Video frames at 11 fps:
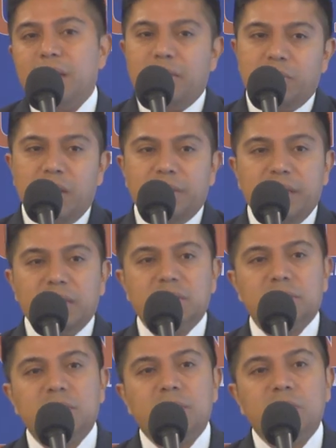what I think
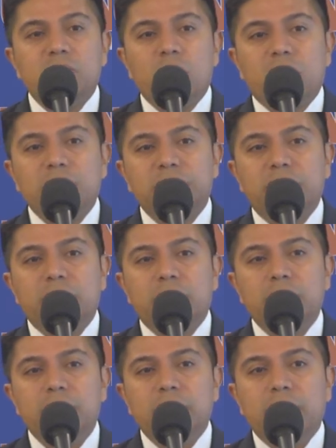is some of the workers
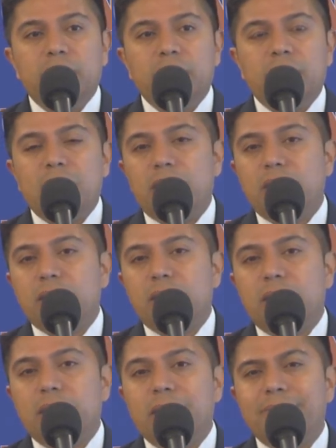here. And
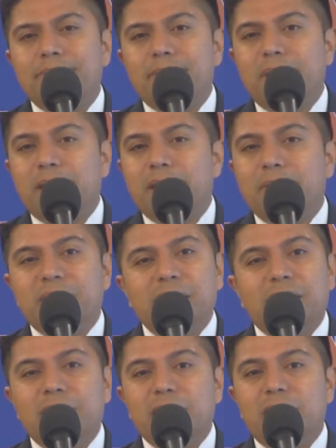I'm
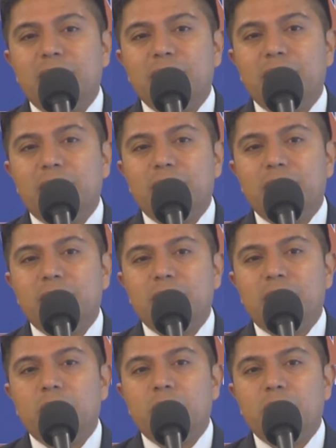thinking
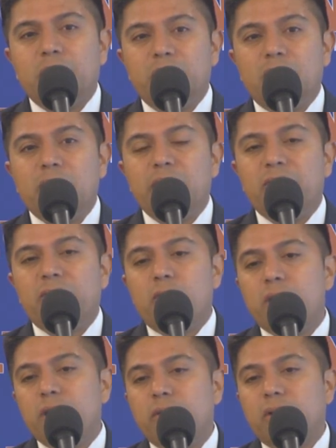that we are here
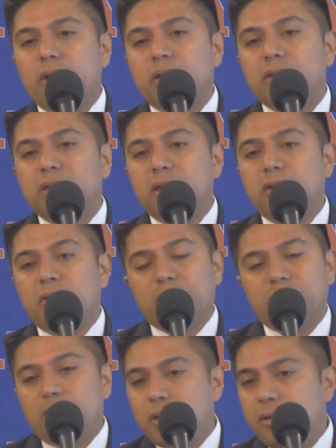for you. We're going to continue to
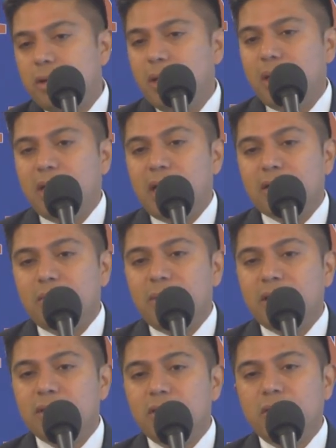work for you, and I
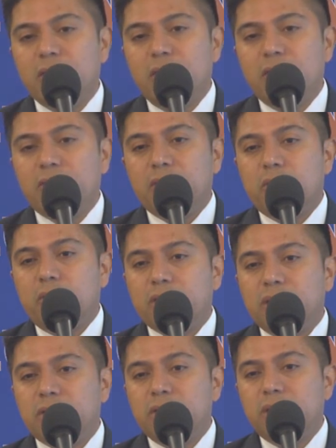commend you for the
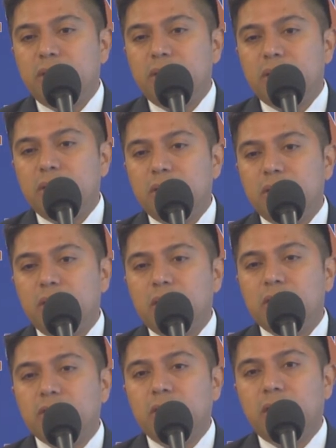work that you
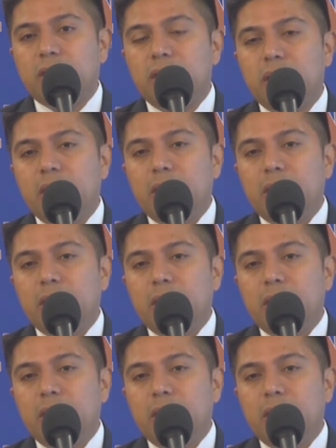undertook,